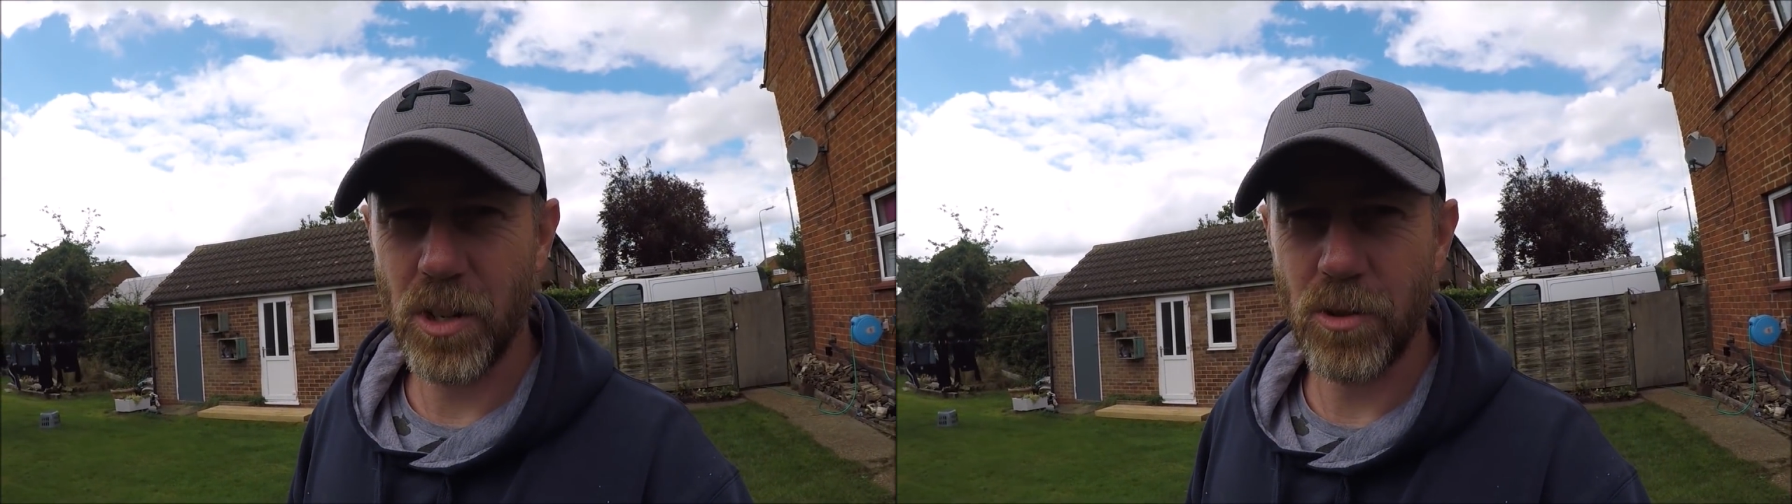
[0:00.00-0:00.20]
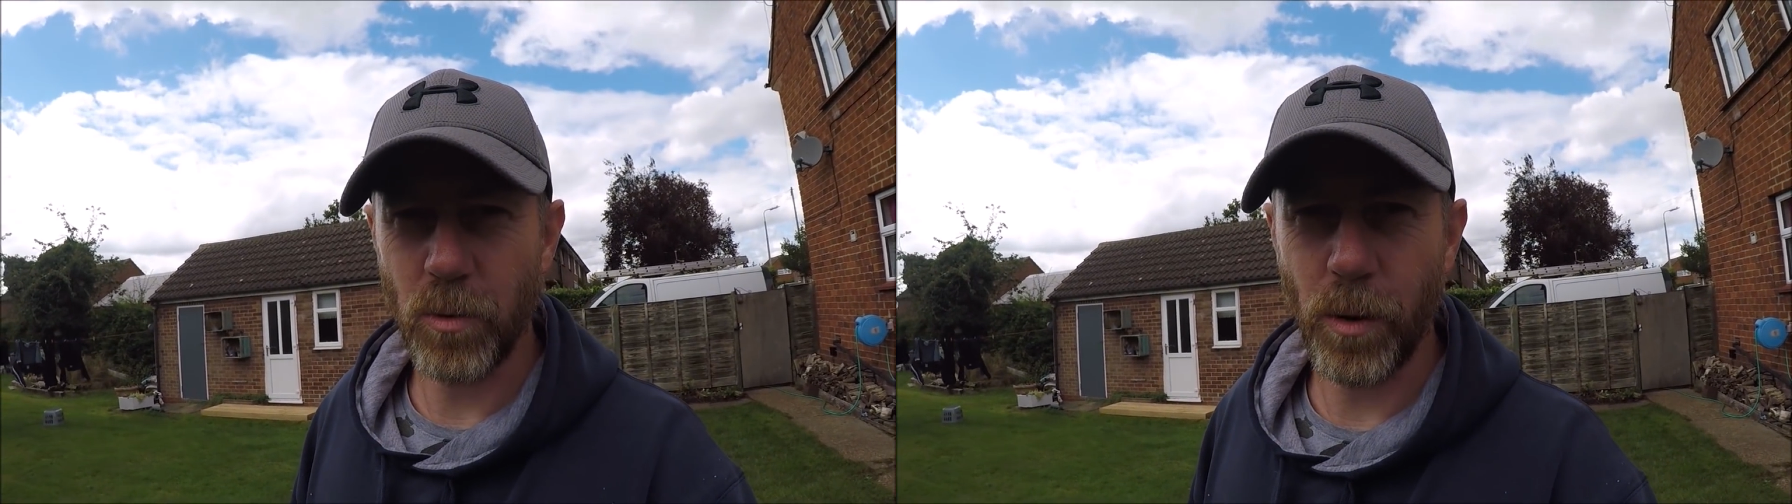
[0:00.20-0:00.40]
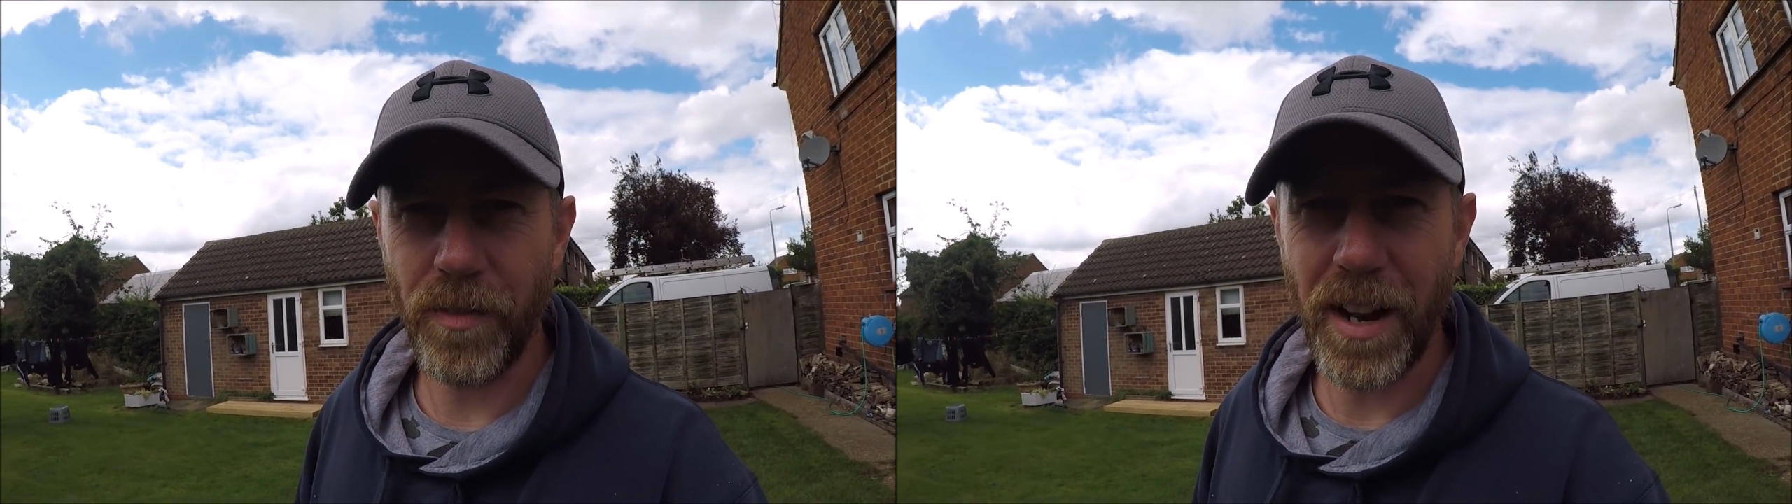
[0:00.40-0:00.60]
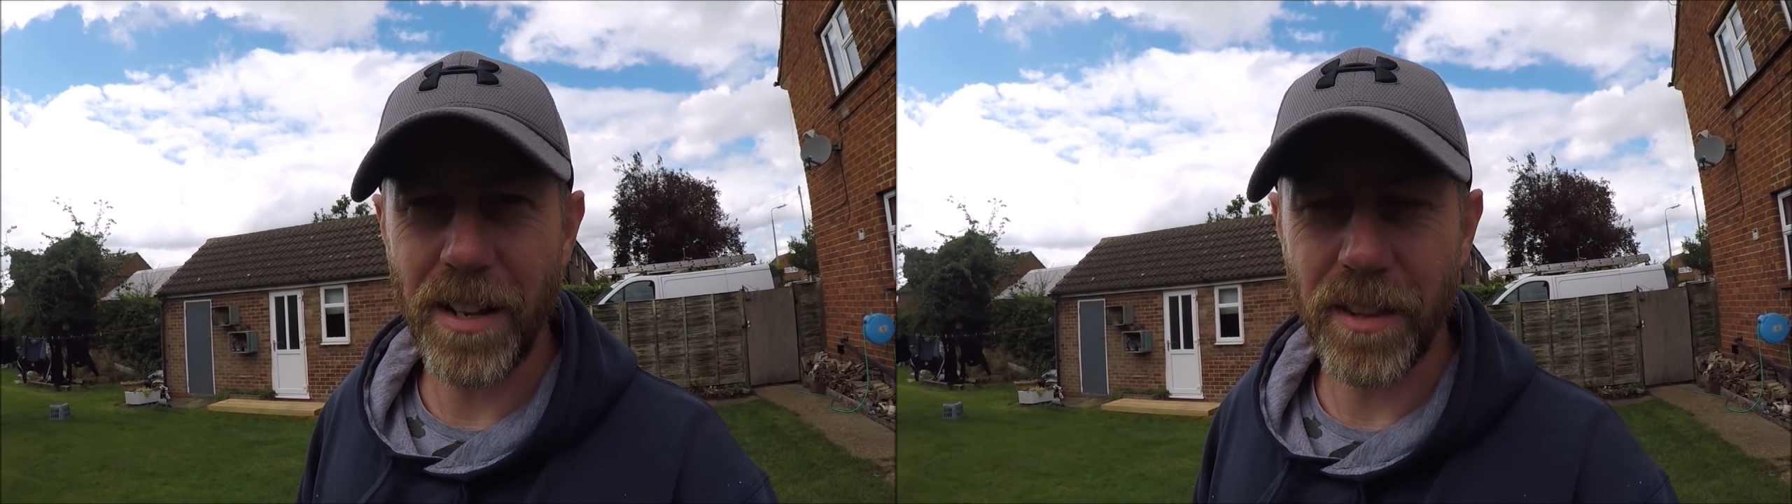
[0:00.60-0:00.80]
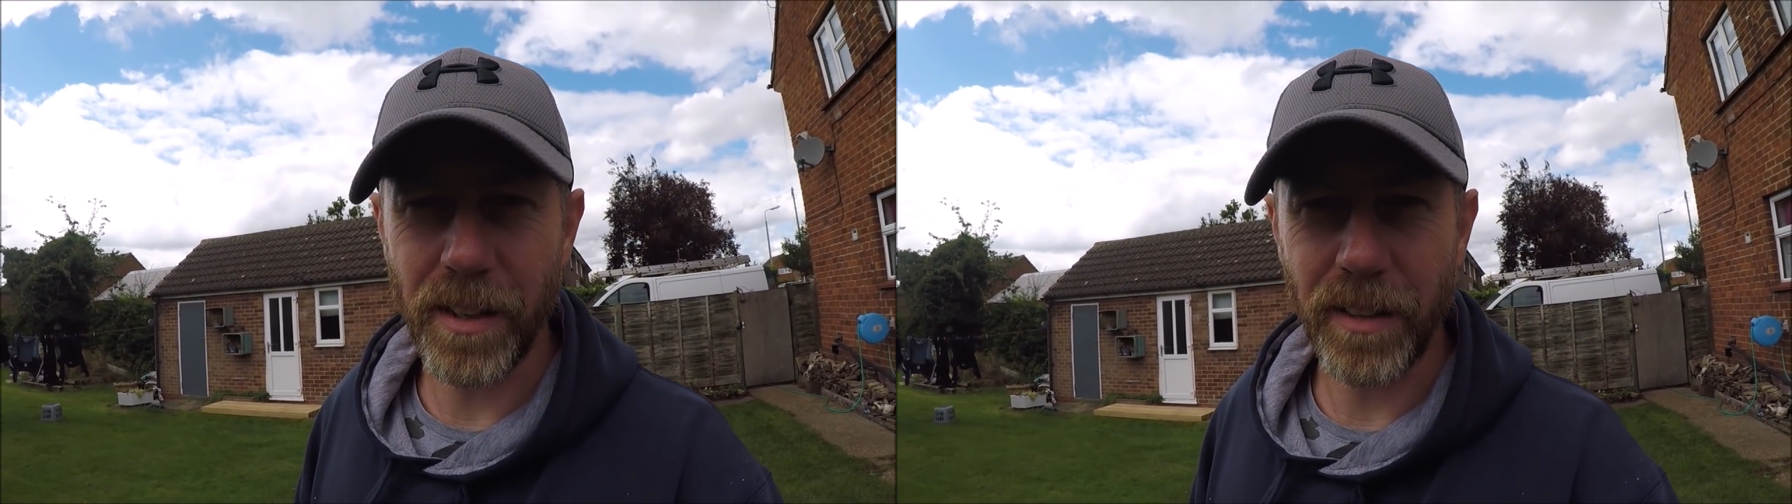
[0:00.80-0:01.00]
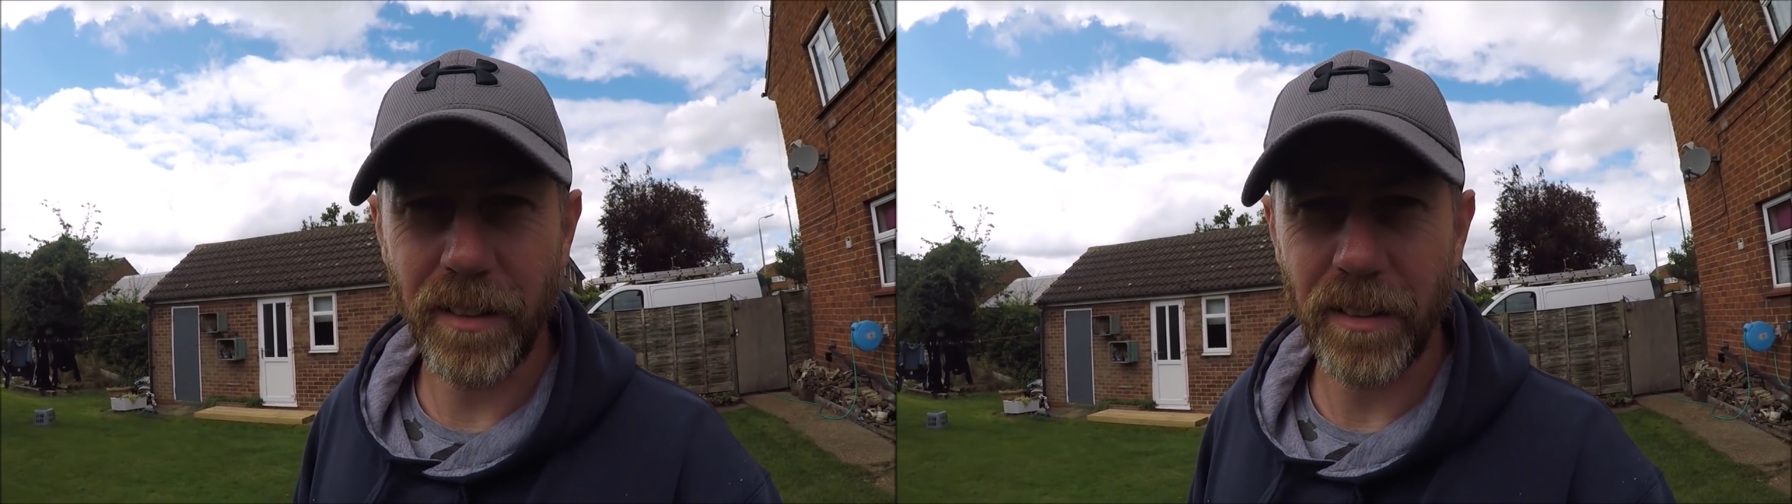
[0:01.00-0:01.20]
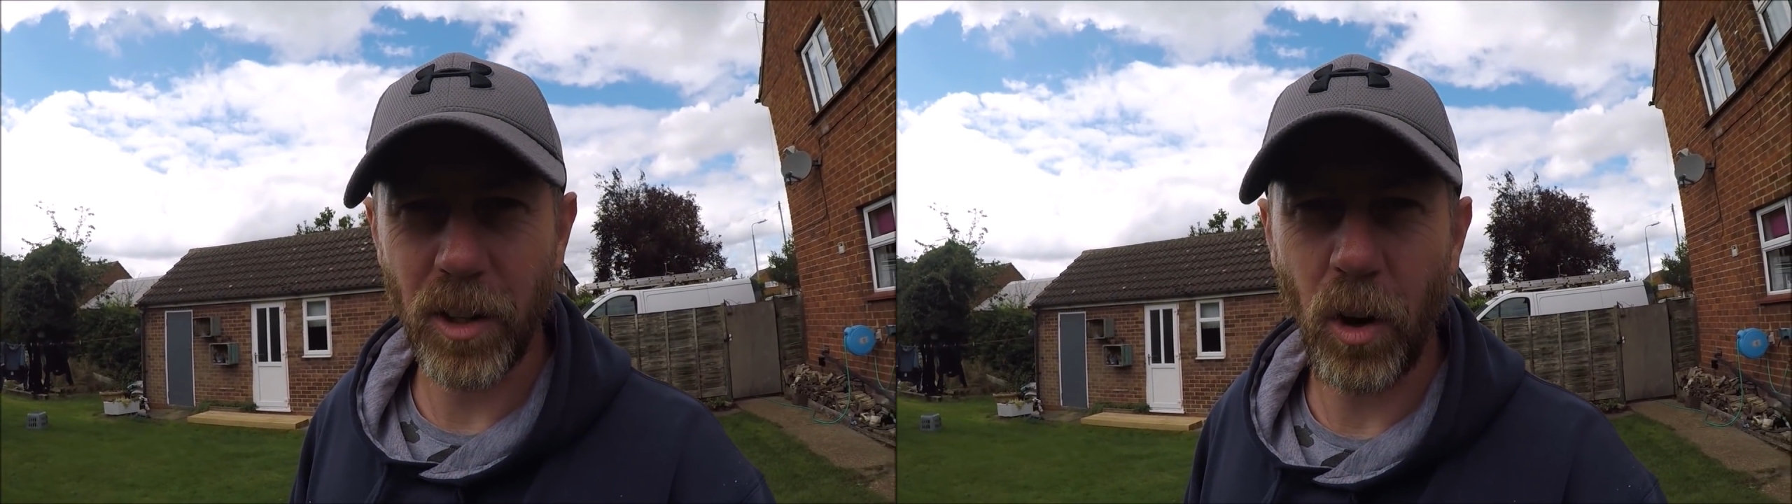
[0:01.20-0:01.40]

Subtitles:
usual with anything,